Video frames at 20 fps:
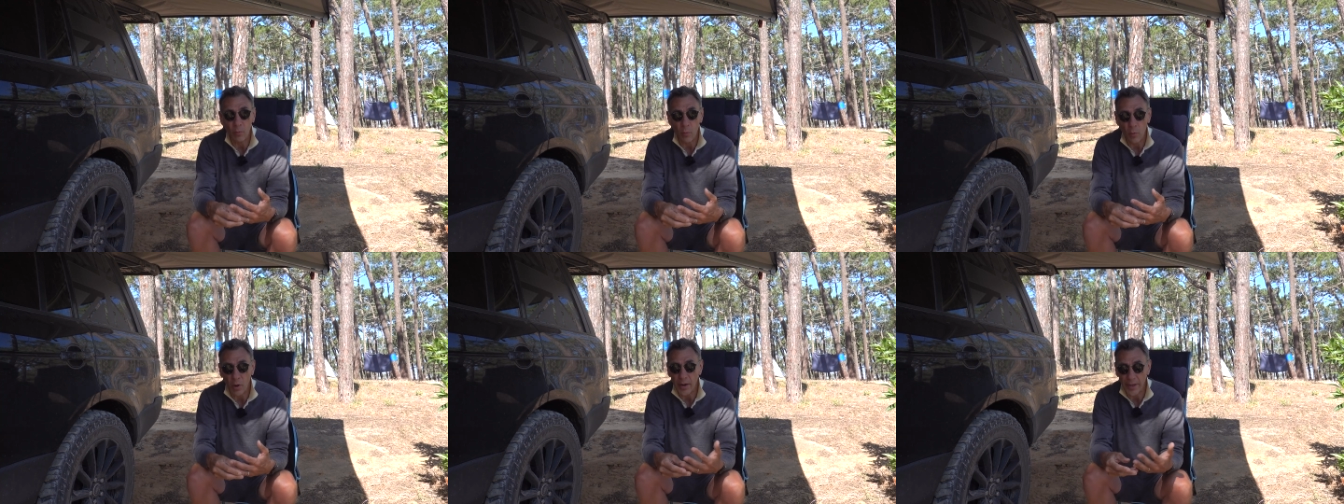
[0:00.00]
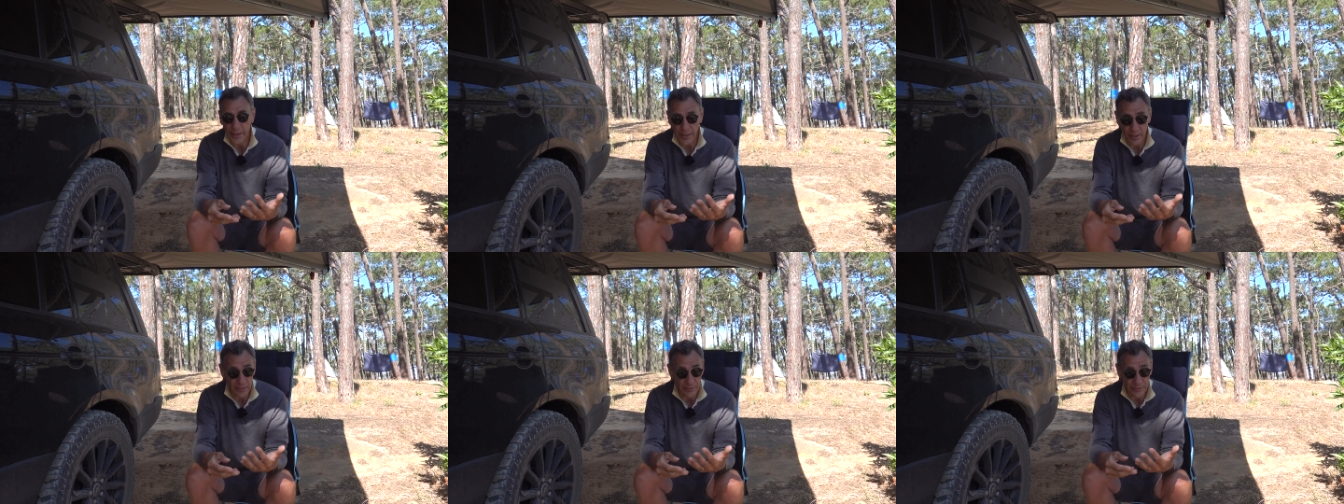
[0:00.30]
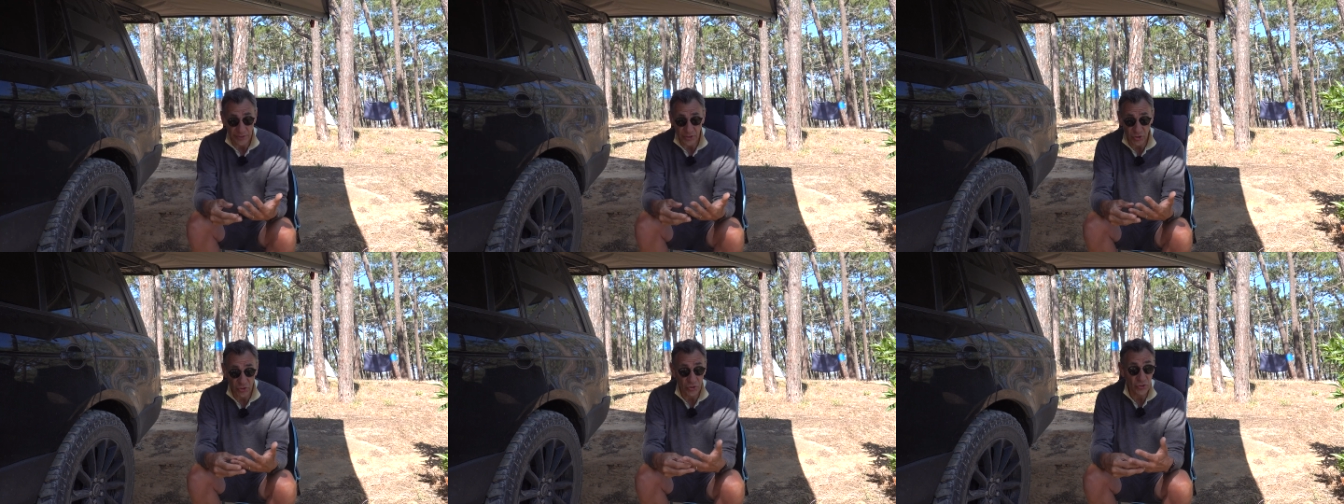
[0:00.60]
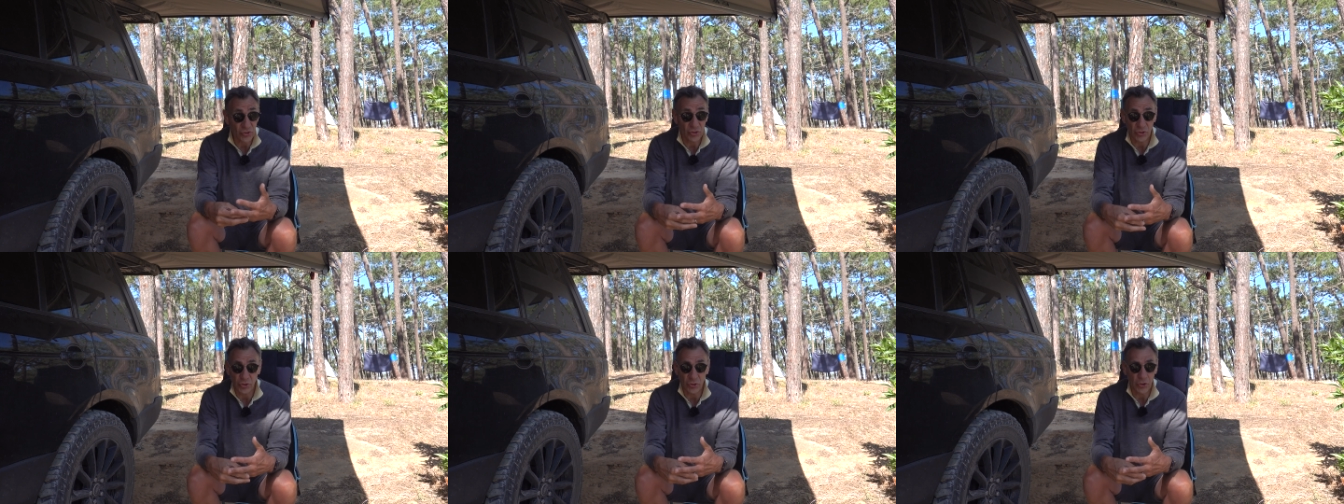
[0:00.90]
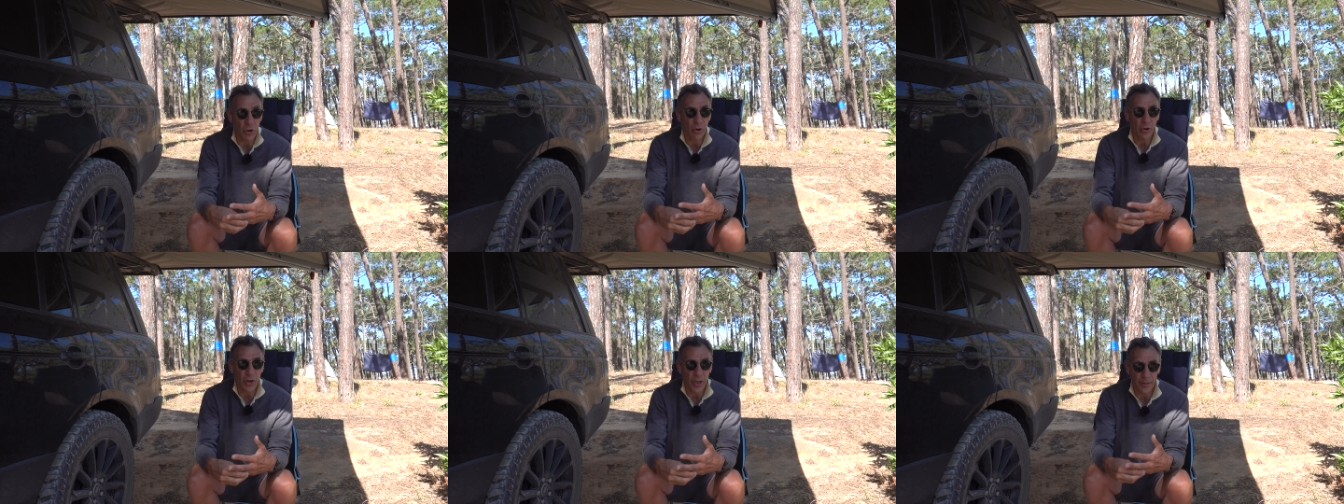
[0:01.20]
Why? Because they're just
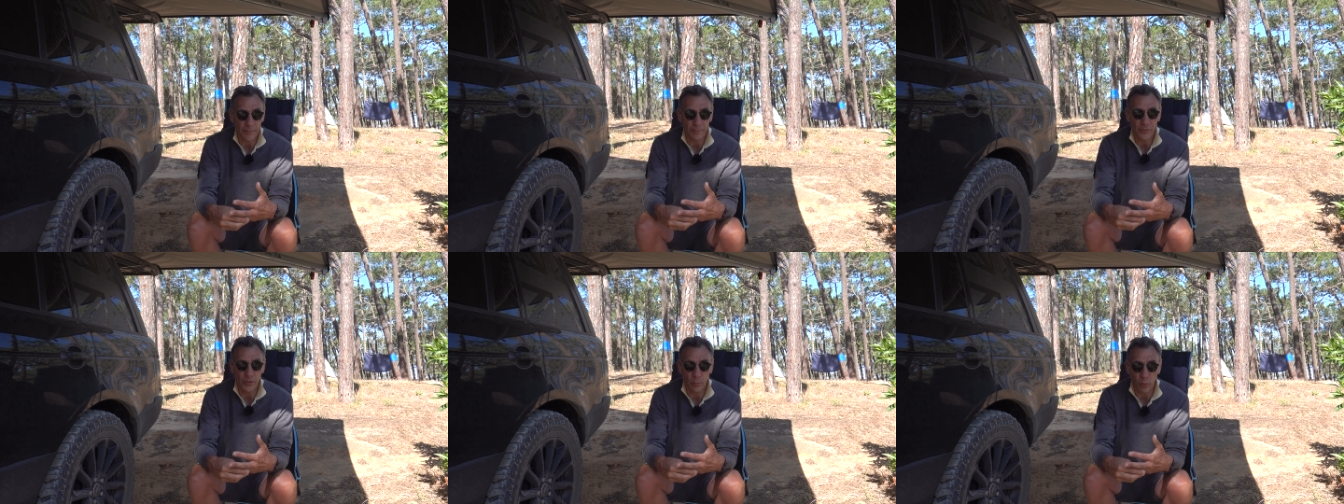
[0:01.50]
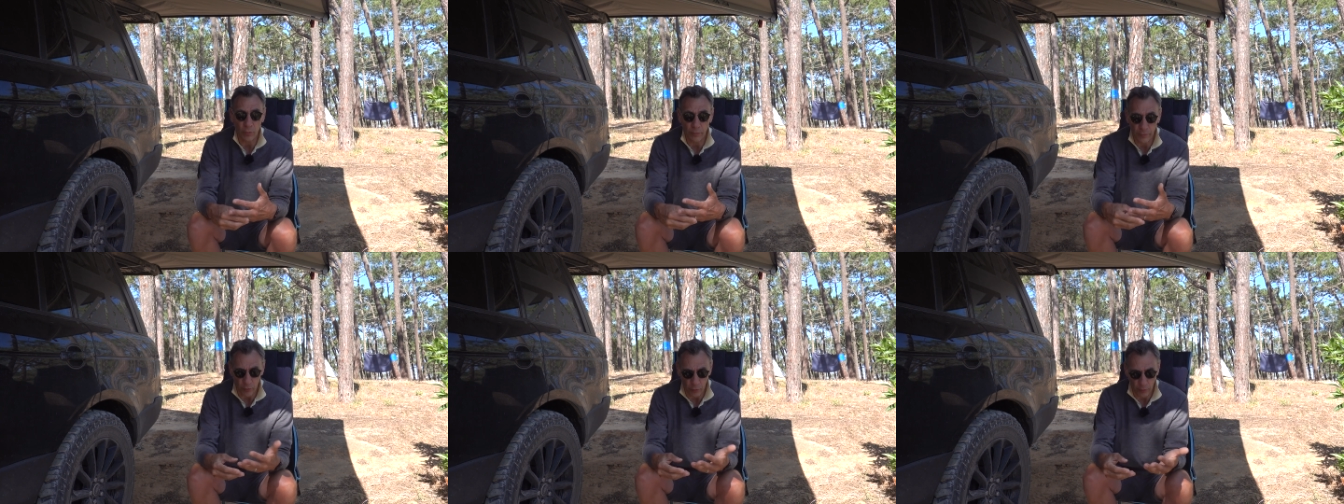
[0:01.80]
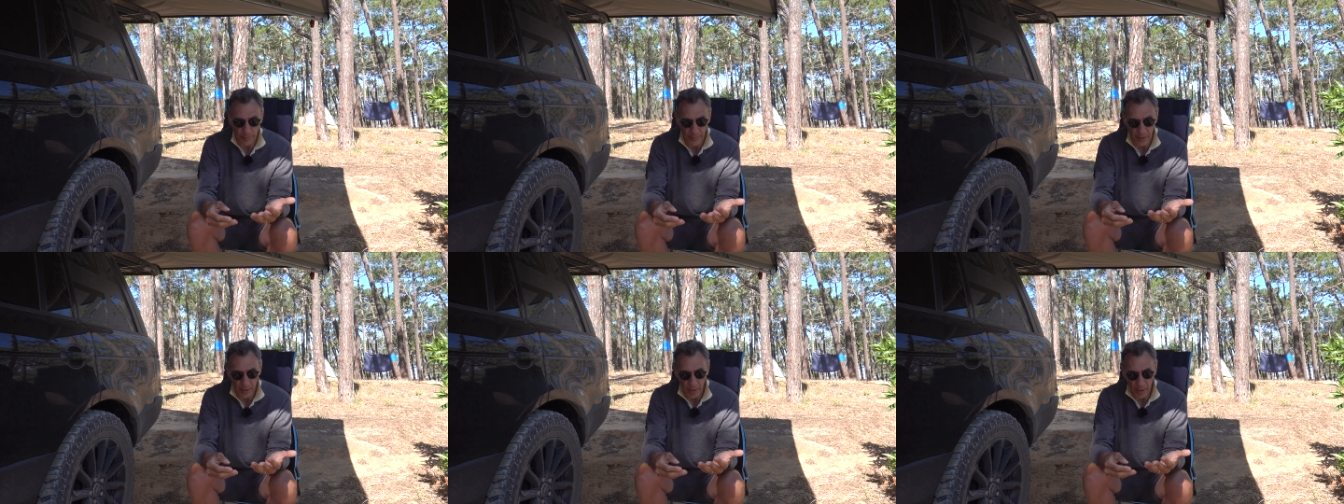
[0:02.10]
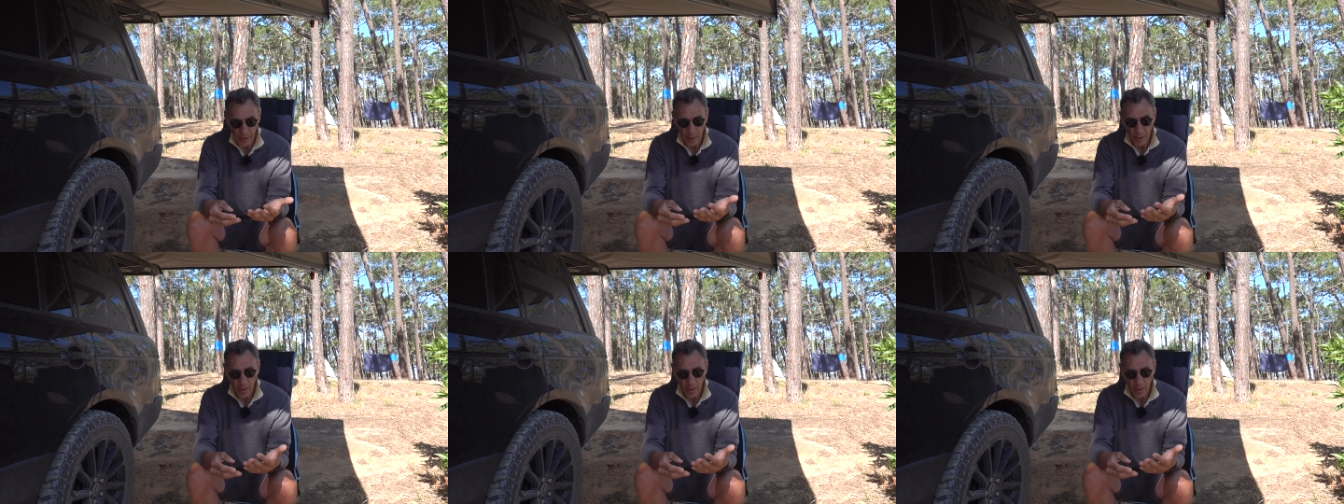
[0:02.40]
not comfortable for me.